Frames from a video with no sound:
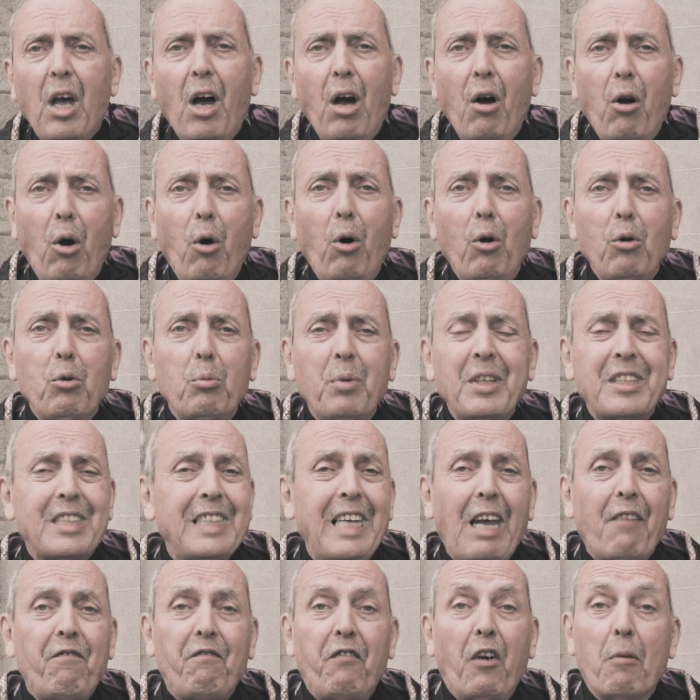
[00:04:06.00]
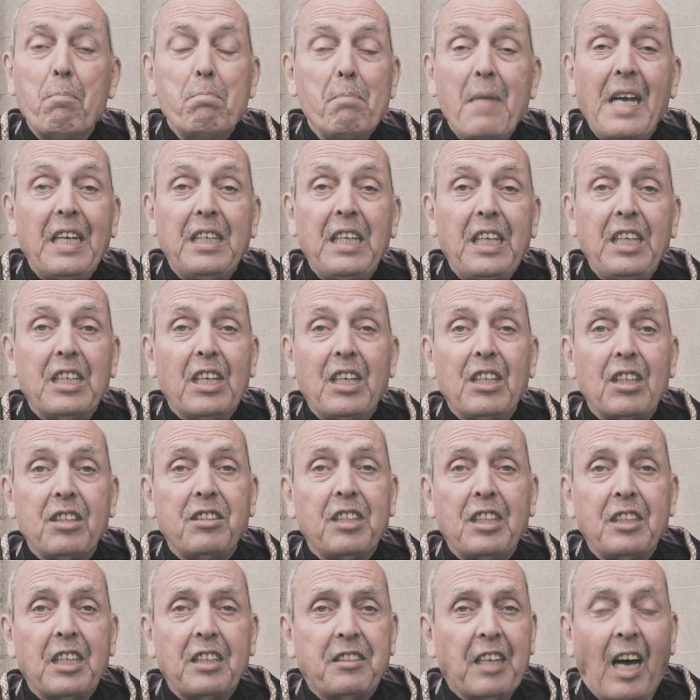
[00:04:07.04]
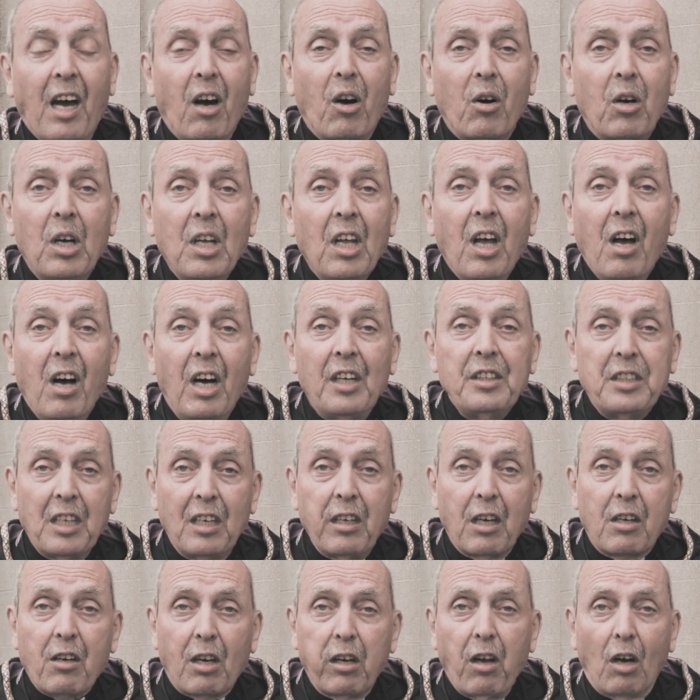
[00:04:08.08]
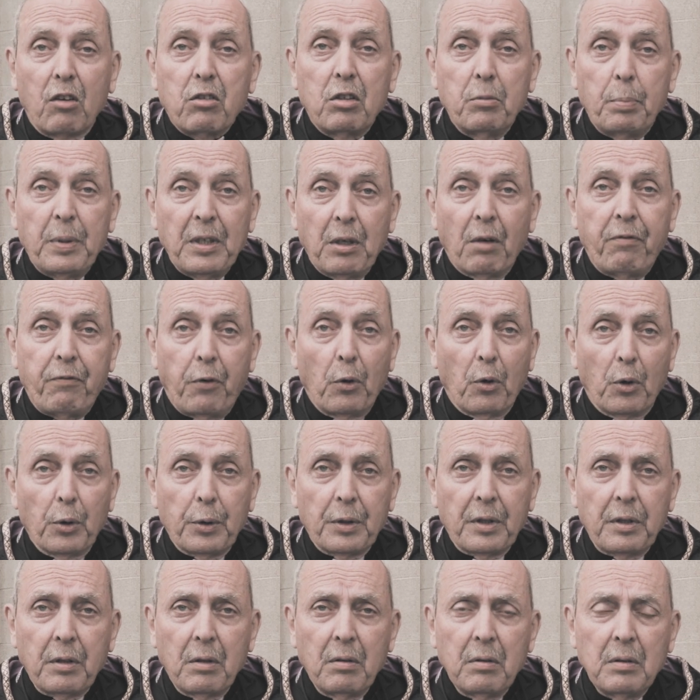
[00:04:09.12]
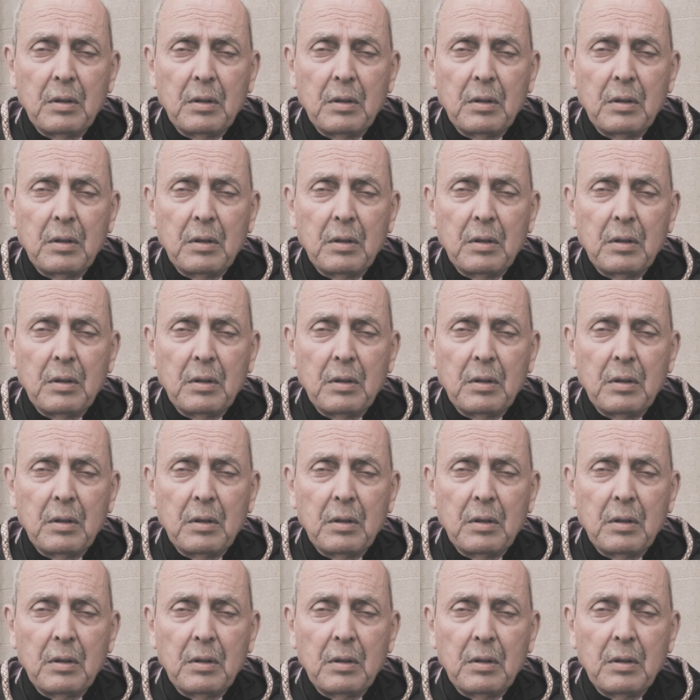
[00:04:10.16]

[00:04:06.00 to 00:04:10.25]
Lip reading: A hole was left for many years in the tower until a clock could be afforded.